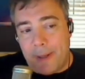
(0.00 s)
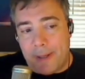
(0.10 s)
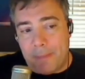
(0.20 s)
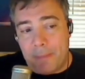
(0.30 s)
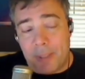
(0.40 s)

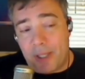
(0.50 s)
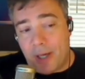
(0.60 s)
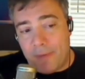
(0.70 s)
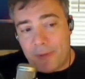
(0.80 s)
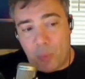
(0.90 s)
Um, but
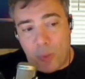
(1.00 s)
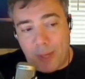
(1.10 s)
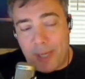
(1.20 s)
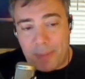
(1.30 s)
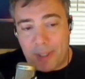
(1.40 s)
the Office
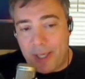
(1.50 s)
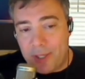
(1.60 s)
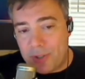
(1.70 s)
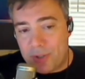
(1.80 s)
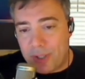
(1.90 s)
web
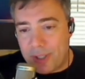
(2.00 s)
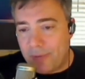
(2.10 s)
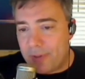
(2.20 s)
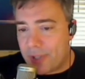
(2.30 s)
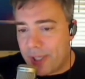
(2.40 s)
applications are on a
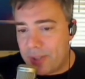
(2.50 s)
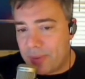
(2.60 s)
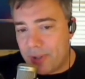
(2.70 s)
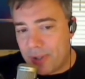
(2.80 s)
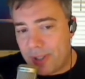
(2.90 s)
different
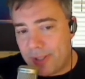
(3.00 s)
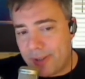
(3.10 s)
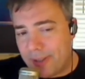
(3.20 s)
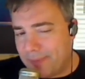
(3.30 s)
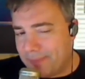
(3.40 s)
schedule, so the,
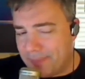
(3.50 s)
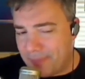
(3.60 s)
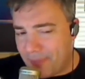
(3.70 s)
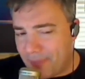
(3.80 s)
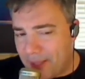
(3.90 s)
the,
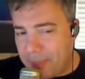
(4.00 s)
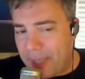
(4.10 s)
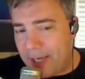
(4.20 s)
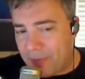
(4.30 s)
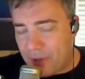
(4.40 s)
the
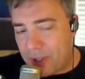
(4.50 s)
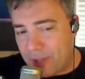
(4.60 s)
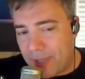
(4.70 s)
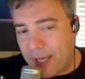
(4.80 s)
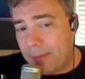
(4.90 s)
beta
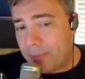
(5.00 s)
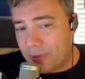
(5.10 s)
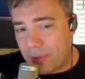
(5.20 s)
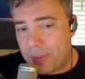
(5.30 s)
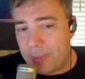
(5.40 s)
version of that,
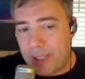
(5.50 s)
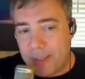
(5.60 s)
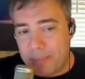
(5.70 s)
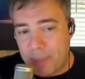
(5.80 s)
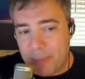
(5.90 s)

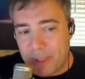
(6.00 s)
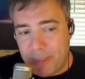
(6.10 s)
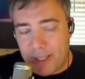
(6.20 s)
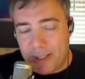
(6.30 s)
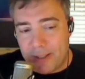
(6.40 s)
presumably public
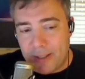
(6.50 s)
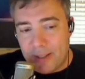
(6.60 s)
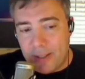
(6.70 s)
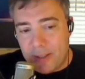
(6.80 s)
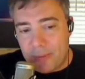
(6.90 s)
beta,
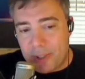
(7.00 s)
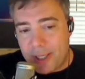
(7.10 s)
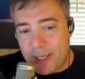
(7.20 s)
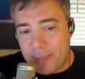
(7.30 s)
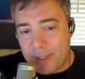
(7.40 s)
will
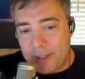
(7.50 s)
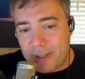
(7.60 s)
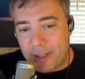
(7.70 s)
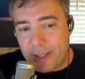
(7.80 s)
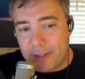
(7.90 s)
not happen
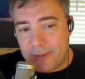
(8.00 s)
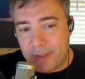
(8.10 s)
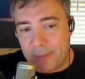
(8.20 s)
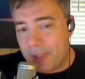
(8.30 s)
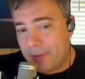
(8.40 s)
until later,
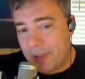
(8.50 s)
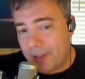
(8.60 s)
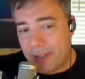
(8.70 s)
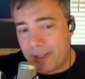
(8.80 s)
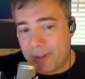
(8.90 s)
and we don't
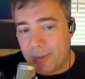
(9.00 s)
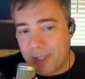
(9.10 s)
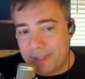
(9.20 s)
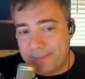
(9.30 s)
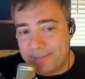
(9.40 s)
know. I don't know
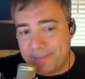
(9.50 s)
when.